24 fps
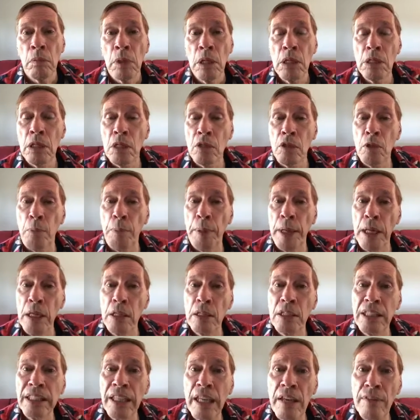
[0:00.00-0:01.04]
He says the
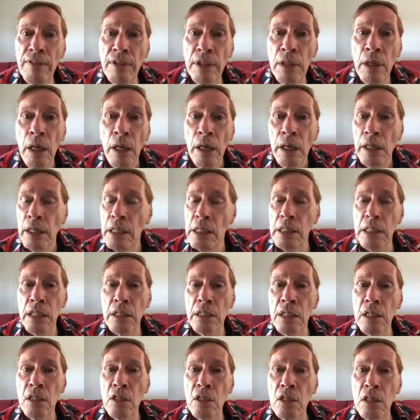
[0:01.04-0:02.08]
pain's leaving. He
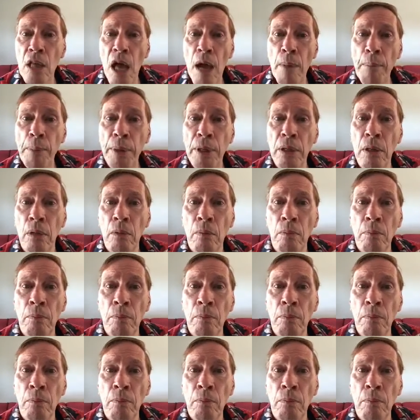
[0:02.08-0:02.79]
says it's stopping.